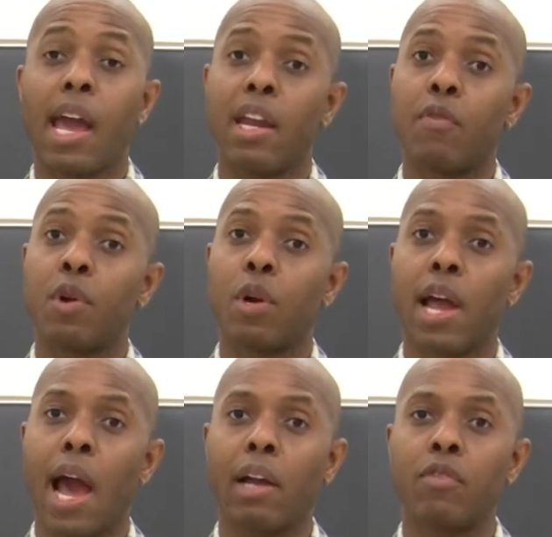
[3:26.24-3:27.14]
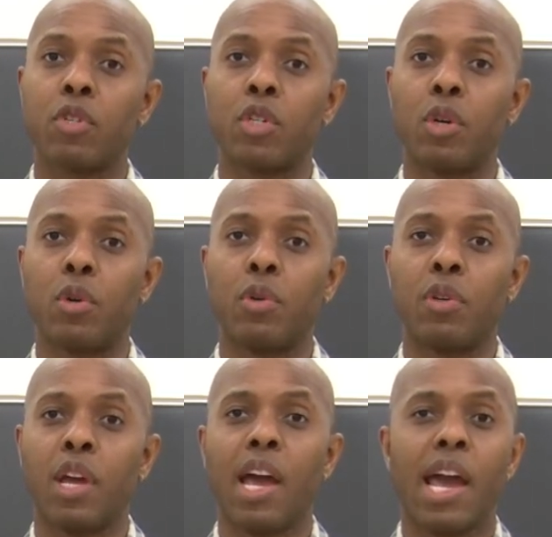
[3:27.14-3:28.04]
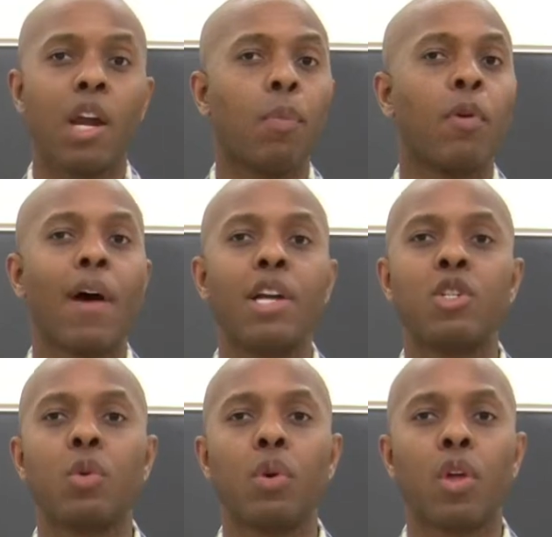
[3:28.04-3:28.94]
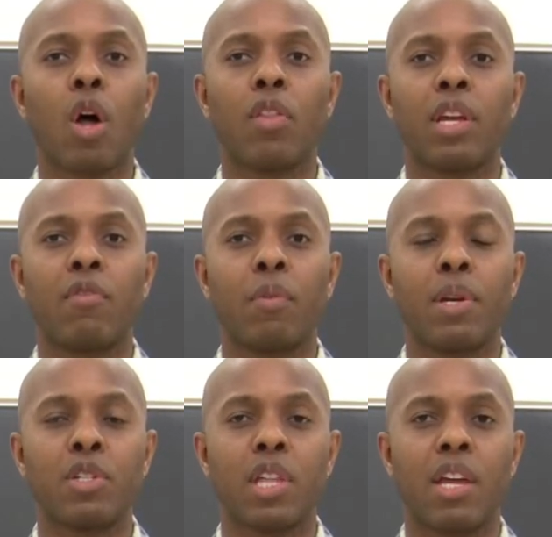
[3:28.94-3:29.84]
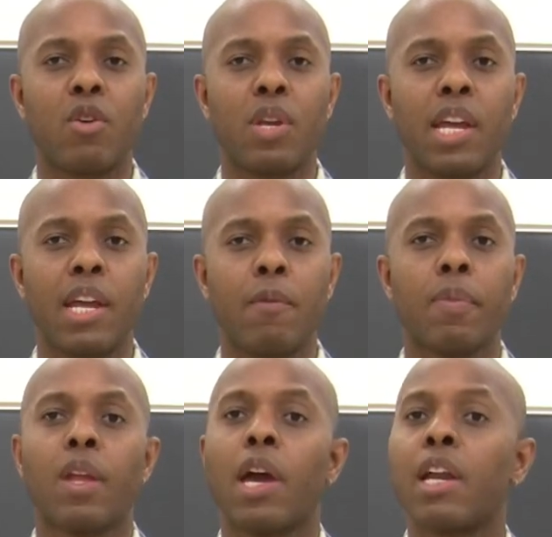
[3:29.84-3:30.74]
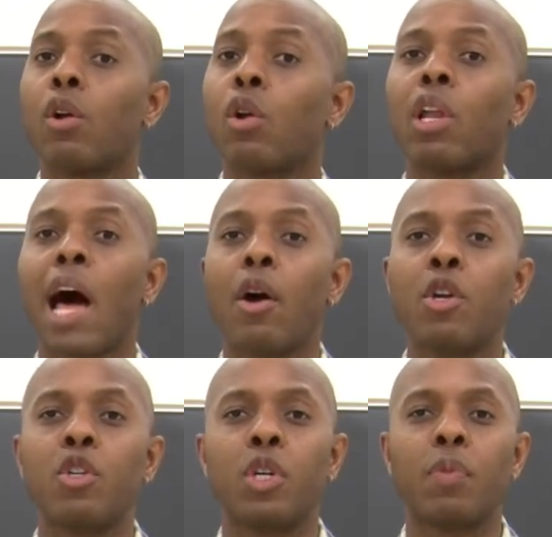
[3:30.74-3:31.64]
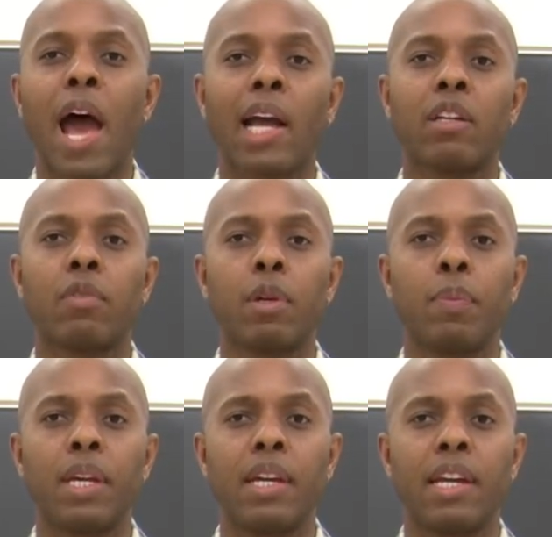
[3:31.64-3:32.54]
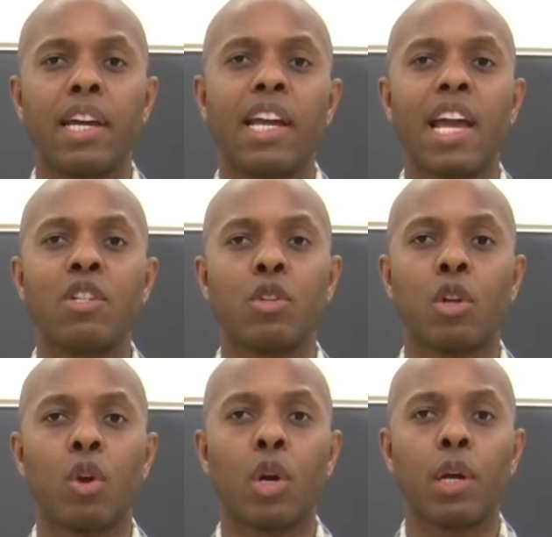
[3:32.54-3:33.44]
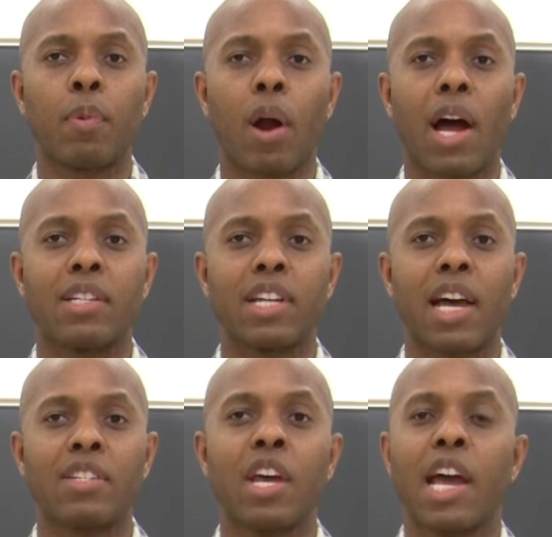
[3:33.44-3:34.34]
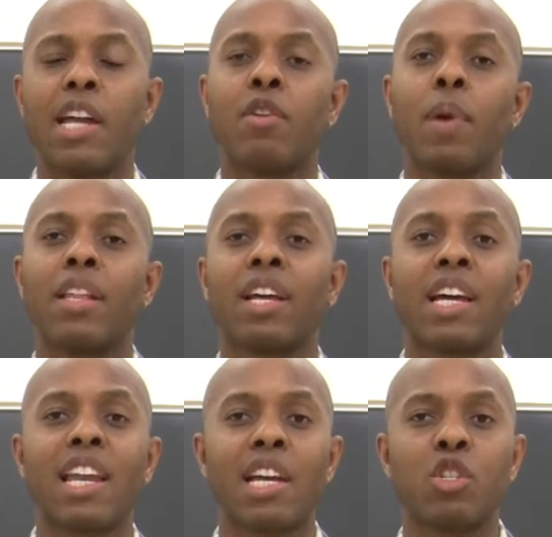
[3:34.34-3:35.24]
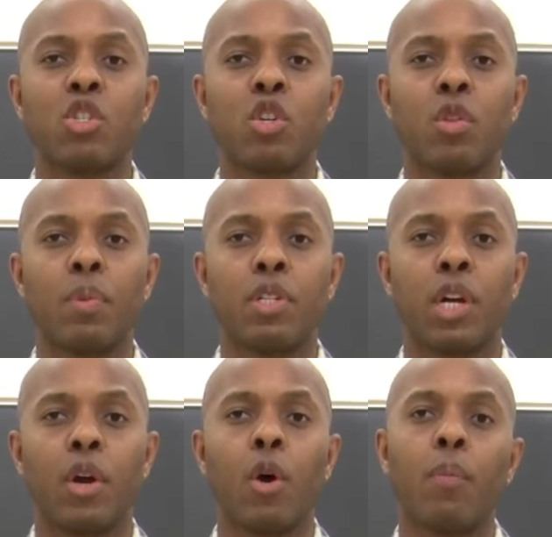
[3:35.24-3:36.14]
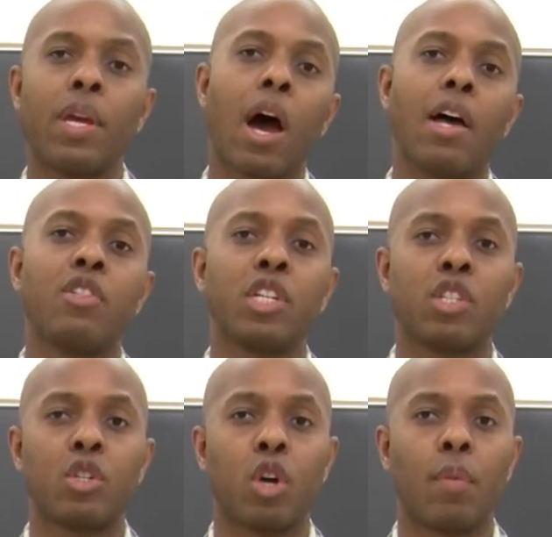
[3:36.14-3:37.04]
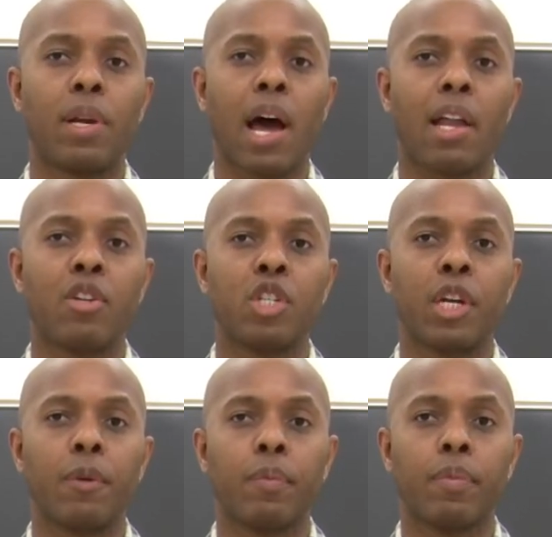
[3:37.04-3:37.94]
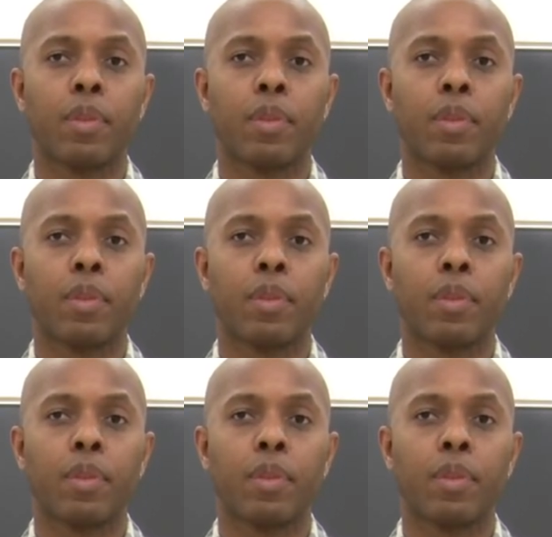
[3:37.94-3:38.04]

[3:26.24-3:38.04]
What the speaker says: And if you're an active student, it'll provide you with all the information that you need, and it'll allow you to actively be engaged in the learning process and to make the connections to the material beyond just the terminology